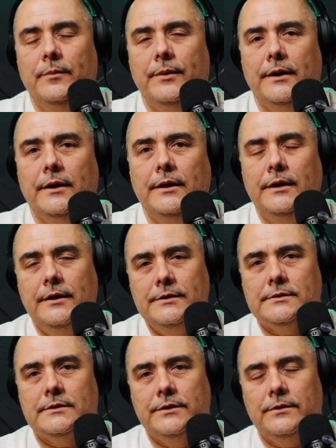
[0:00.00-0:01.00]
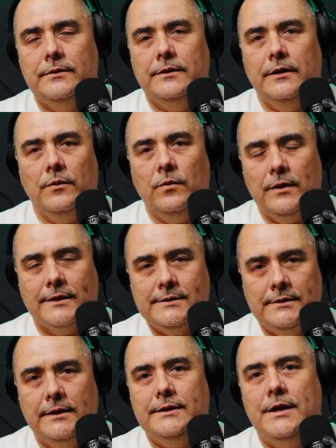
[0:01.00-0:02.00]
but it is literally a
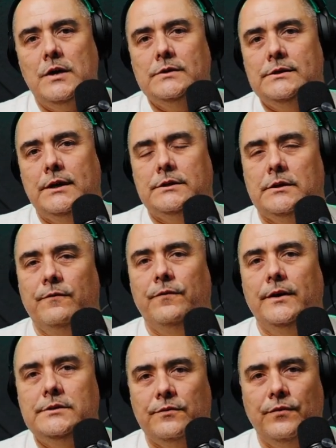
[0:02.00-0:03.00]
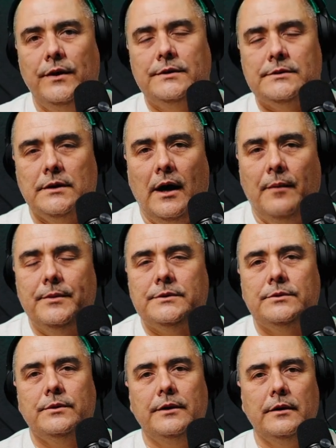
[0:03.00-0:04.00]
sit-down session, a face-to-face
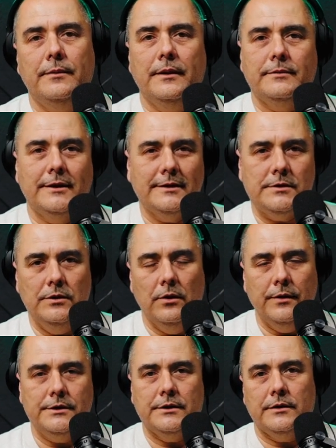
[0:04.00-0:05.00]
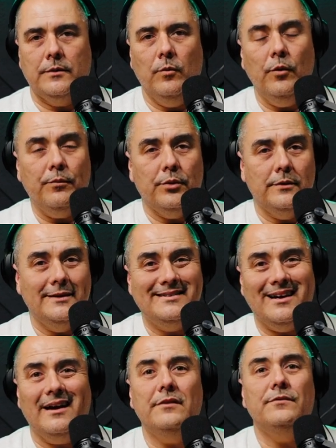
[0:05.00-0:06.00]
opportunity to be able to get to know each other, and more importantly,
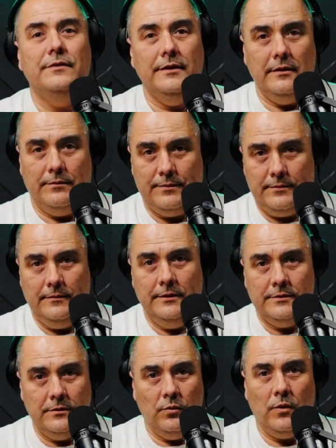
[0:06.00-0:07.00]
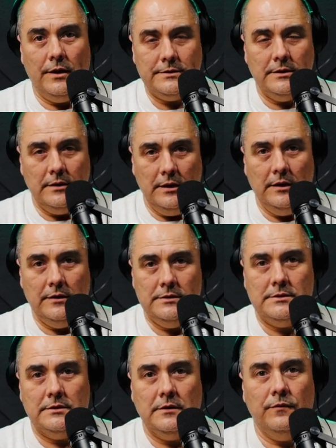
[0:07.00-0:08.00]
dive deep into the wants and
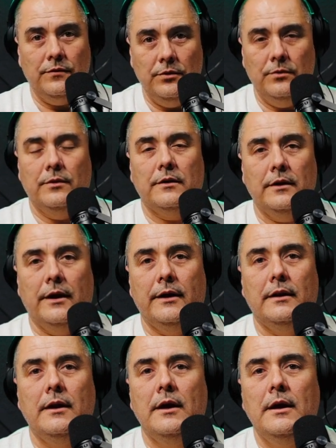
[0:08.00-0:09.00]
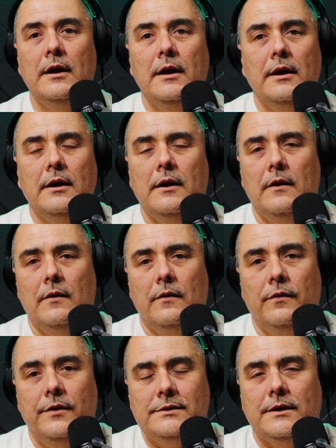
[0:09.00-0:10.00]
needs of you, the client.
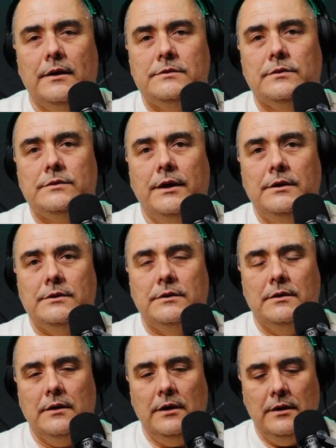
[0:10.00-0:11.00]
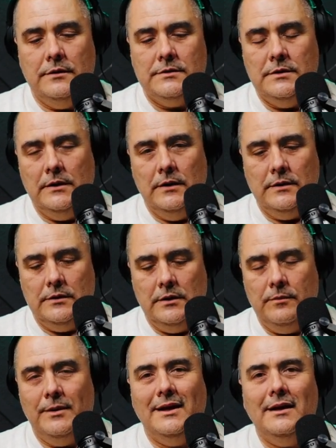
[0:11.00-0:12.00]
This consultation is
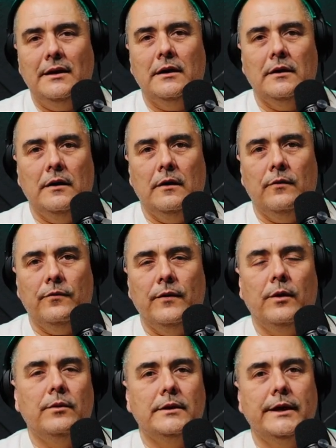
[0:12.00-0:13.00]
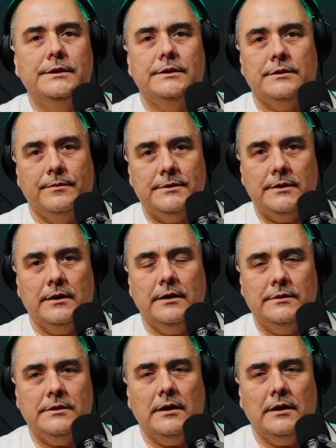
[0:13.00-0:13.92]
the beginning of a relationship. It's